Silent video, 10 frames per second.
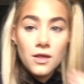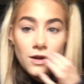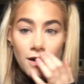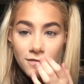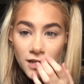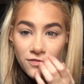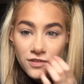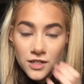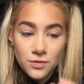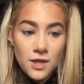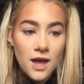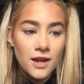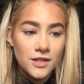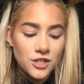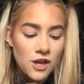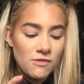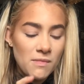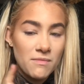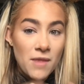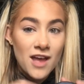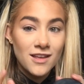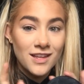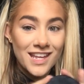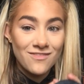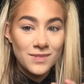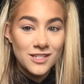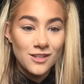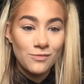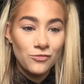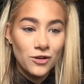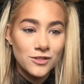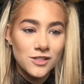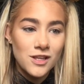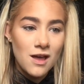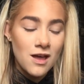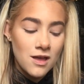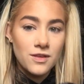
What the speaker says: And then after I finish with that, I like to go in with my MAC Give Me Some bronzer.